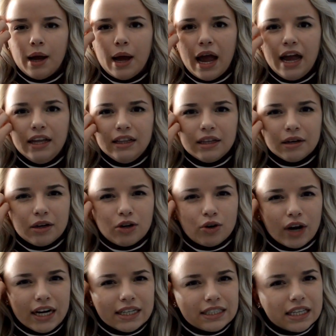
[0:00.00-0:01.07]
And the
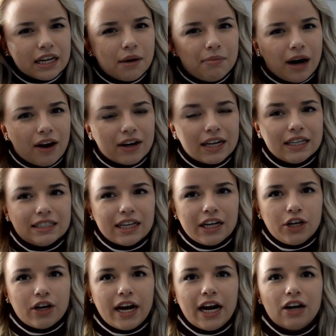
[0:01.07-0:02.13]
greatest thing about it is that
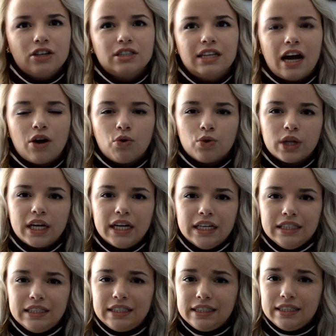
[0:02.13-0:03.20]
your hair is not only going
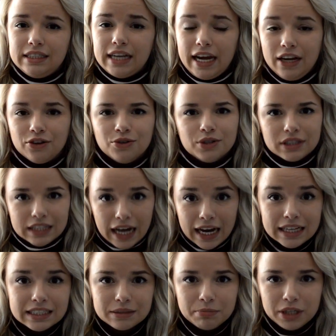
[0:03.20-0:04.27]
to tangle
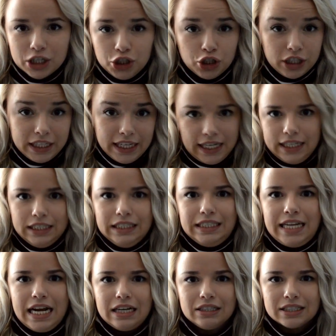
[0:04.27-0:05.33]
less because you're getting those
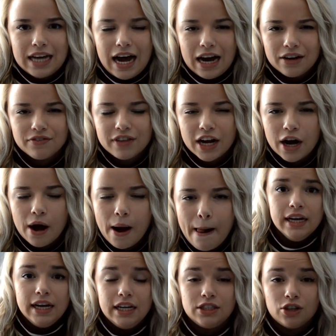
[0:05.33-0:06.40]
tangles out of there,
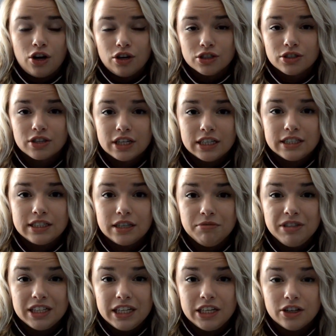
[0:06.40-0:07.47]
it's also going to
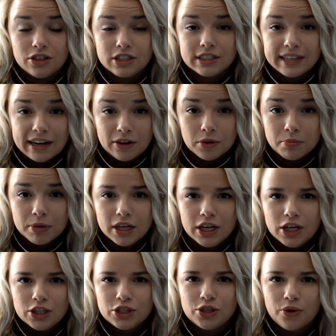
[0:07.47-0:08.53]
stimulate your scalp
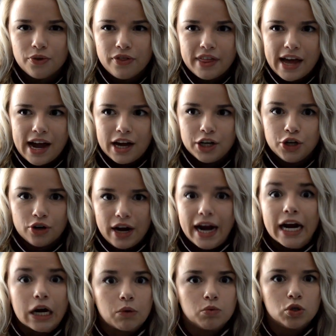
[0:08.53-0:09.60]
so that your
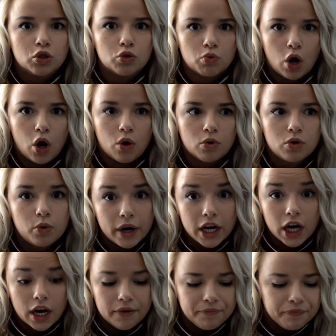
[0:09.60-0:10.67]
hair will grow
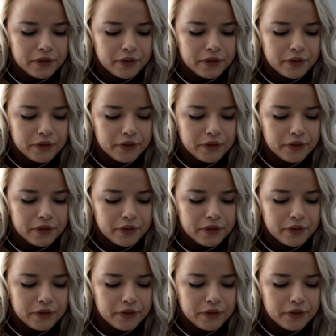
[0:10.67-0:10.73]
quicker.